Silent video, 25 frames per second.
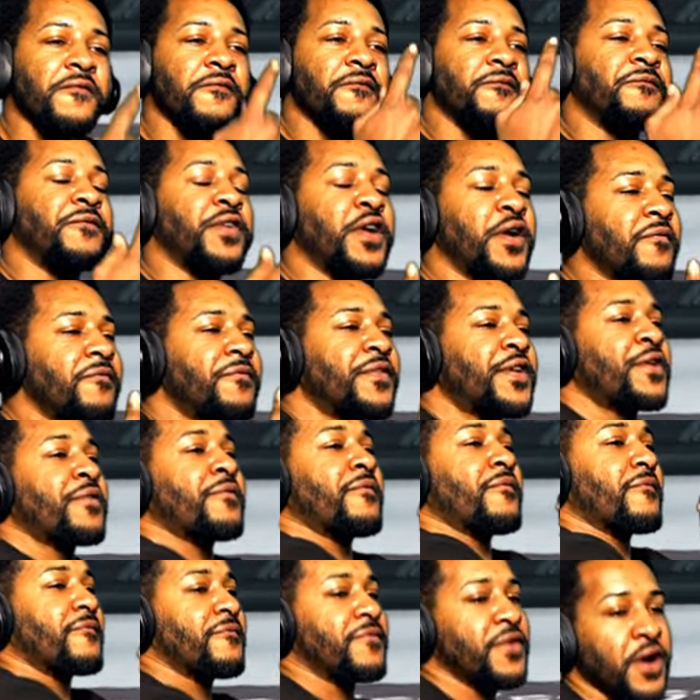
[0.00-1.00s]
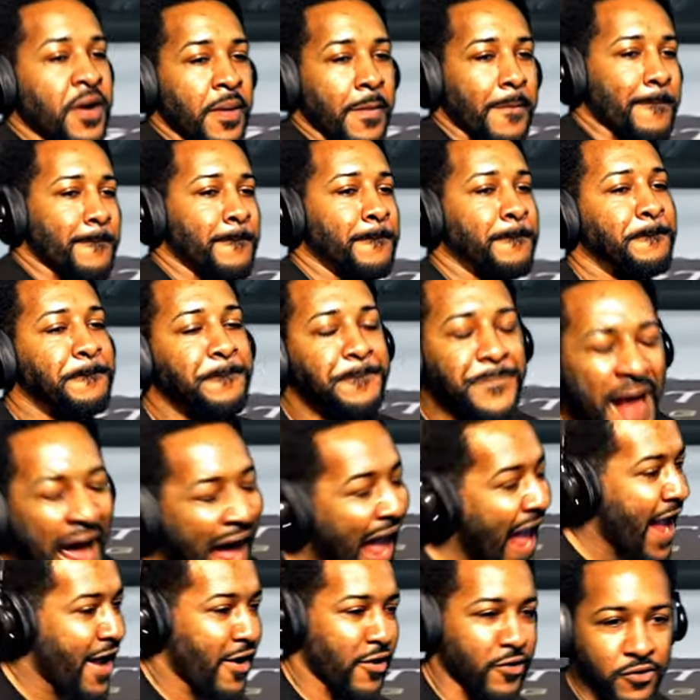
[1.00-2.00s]
frr, frr, frr,
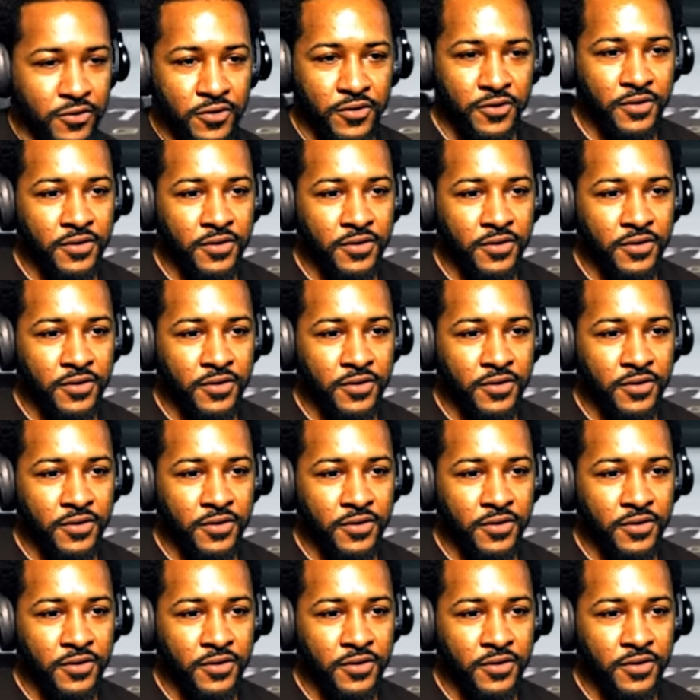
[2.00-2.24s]
bam!